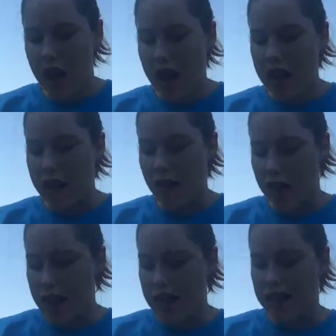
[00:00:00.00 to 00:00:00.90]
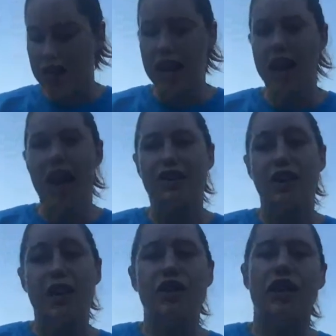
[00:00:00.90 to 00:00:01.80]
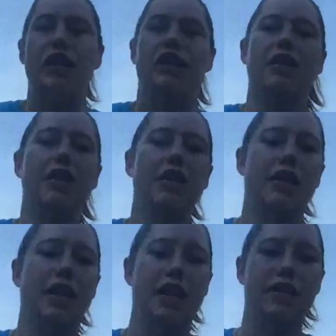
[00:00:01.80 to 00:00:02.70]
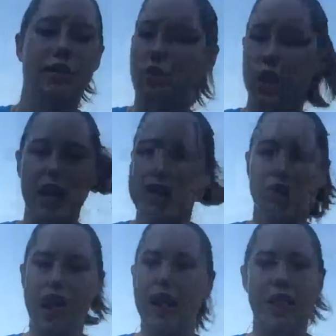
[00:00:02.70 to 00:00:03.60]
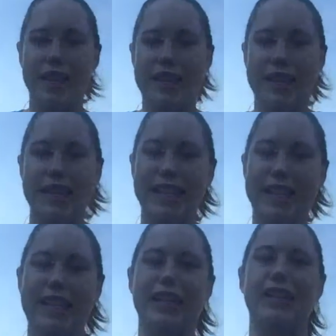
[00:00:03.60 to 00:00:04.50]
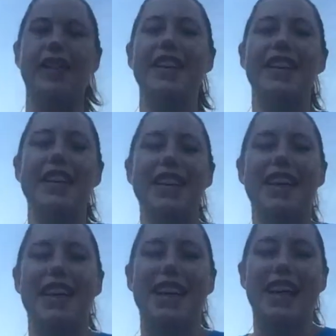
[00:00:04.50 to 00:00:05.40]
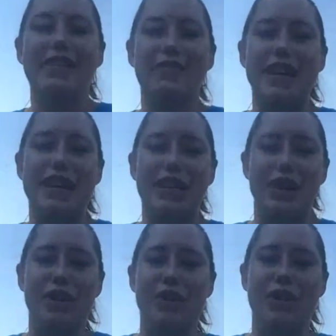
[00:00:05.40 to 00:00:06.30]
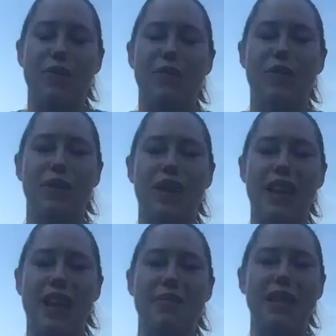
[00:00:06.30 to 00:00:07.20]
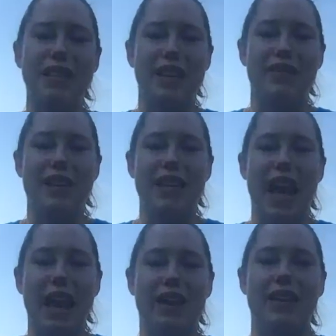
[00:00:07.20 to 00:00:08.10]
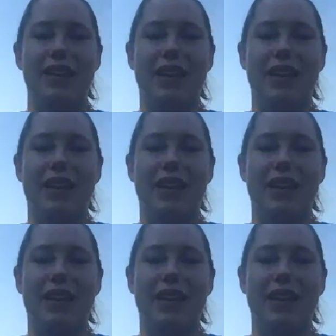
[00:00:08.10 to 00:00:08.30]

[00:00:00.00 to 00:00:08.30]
Another is the agitation. Like, we do not like to sit still and be in a dark room in the midst of an attack.